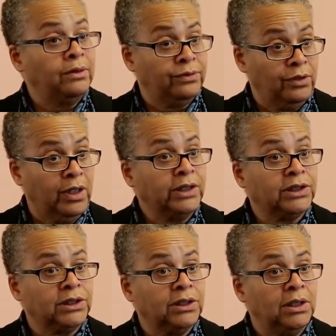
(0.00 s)
for
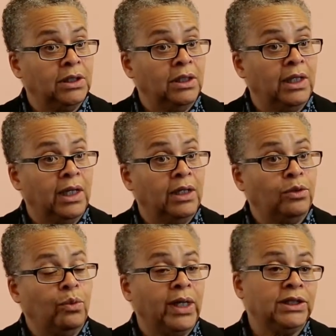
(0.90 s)
us and
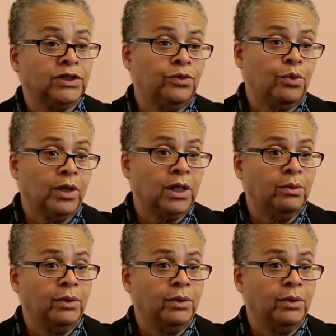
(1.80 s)
ways of working